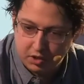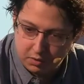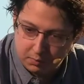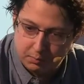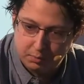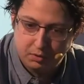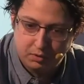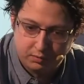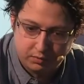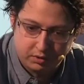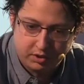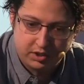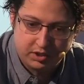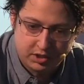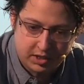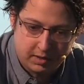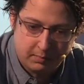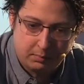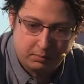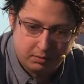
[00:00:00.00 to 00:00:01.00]
you put, for
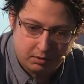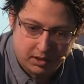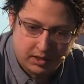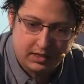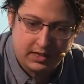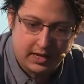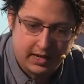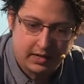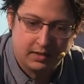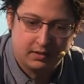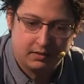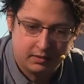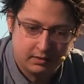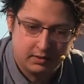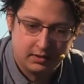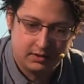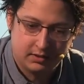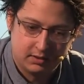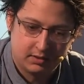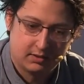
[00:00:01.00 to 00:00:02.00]
example. Again,
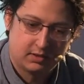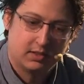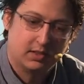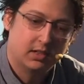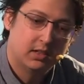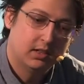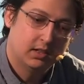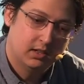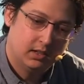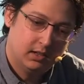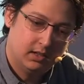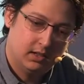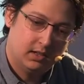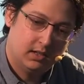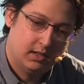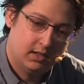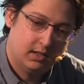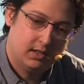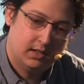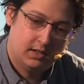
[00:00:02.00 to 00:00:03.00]
it's
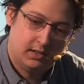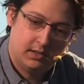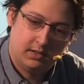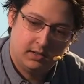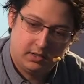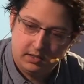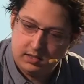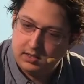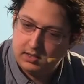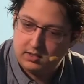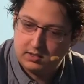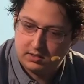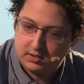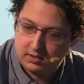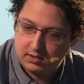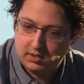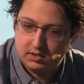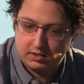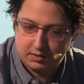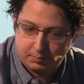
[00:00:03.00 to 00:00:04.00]

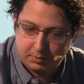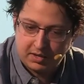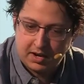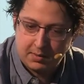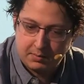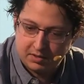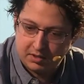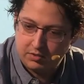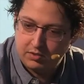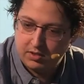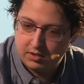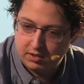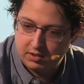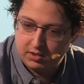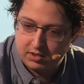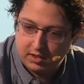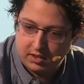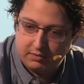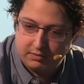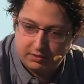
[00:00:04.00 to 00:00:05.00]
a parameter in
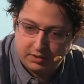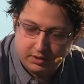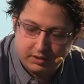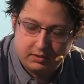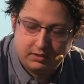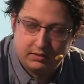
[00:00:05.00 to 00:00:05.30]
itself, right?